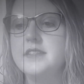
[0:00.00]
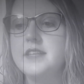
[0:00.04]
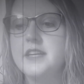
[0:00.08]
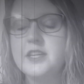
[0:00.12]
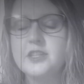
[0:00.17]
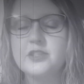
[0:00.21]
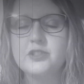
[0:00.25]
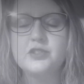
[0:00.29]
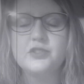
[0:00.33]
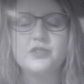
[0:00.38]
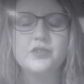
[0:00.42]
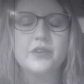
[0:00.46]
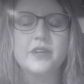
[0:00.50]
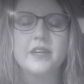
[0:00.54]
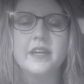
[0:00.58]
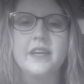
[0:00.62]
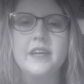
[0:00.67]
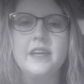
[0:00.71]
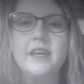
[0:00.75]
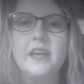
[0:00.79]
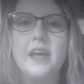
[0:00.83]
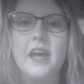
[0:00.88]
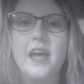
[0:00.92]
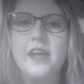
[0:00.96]

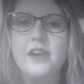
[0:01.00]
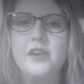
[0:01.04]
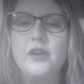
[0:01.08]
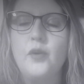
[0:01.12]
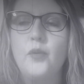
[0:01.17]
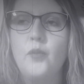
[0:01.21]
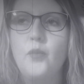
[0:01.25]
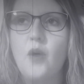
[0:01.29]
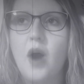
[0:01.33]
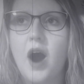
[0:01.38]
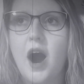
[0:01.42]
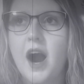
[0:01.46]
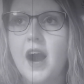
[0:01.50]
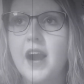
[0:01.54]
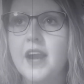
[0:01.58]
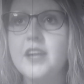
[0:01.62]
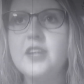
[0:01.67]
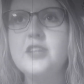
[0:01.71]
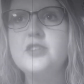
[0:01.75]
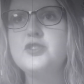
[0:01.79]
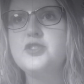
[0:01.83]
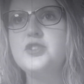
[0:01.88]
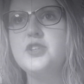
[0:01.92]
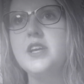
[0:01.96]
history and
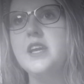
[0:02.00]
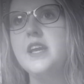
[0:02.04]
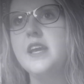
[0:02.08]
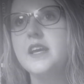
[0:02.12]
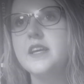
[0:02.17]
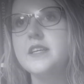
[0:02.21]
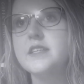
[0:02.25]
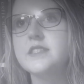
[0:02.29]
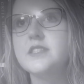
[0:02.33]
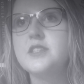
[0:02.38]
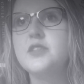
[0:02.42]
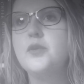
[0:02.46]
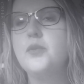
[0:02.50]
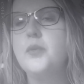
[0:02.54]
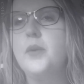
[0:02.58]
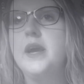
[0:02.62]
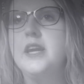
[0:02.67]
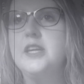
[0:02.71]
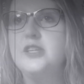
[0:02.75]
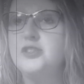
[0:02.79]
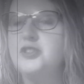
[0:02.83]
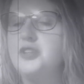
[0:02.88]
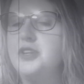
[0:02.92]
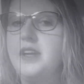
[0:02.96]
why she is the
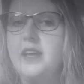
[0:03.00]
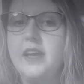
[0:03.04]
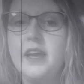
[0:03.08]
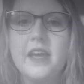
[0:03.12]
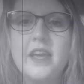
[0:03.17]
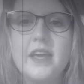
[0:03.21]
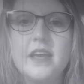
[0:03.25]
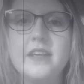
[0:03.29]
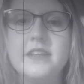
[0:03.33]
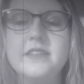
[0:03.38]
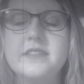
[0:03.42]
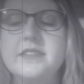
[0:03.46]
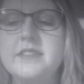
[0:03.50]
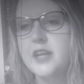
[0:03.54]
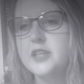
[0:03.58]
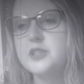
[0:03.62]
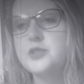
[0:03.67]
way she is.